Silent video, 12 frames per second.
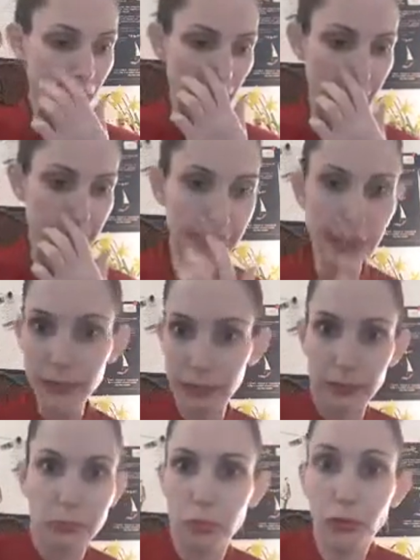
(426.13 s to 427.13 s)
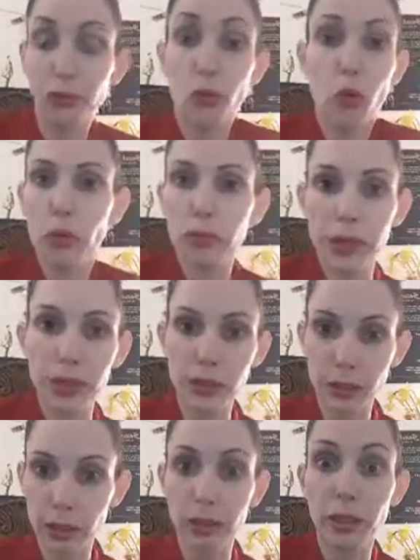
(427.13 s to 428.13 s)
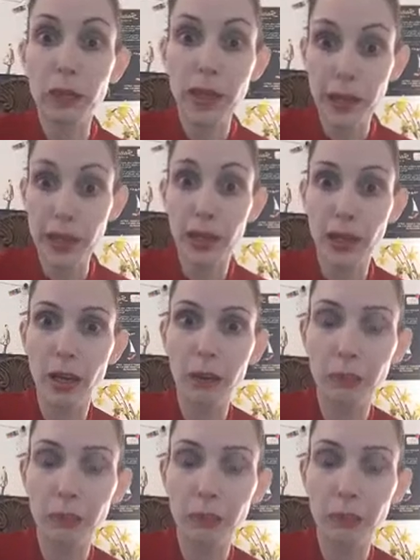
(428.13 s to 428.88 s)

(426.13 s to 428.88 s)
I did perform in many